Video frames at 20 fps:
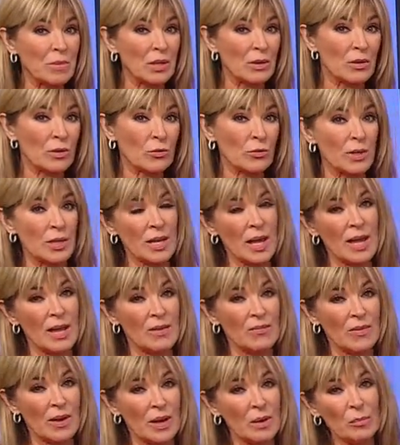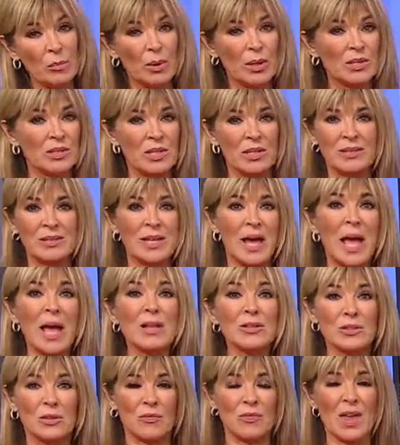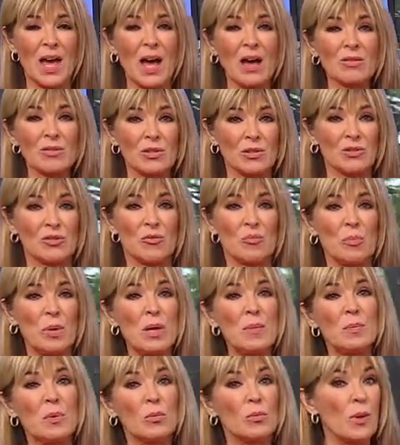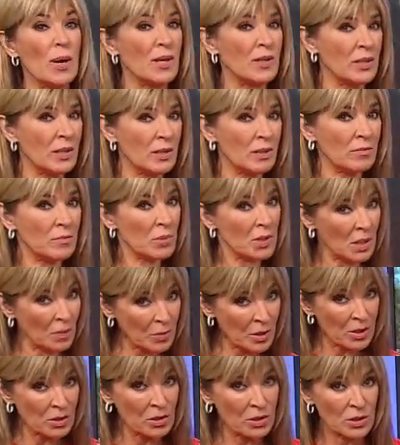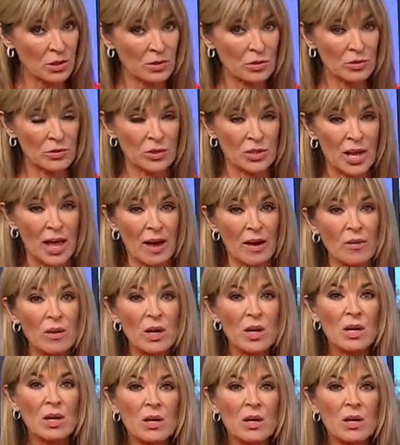The three-day event brings in tens of thousands of people, raising some concerns now